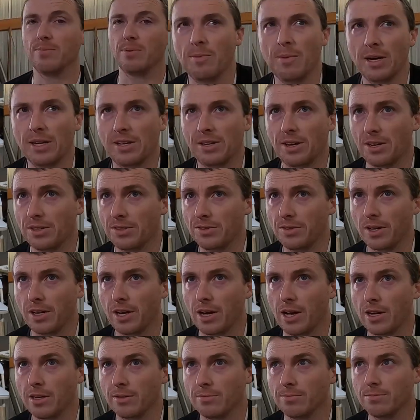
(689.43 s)
In my case, I
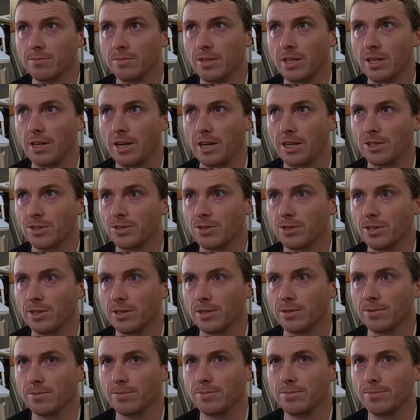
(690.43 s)
got an
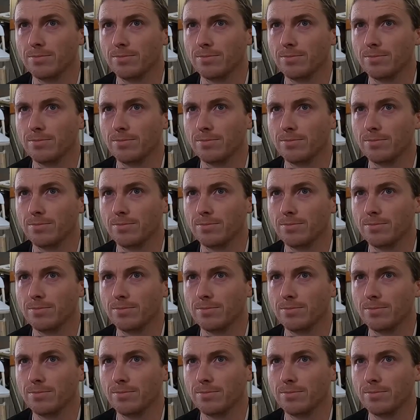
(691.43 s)
extra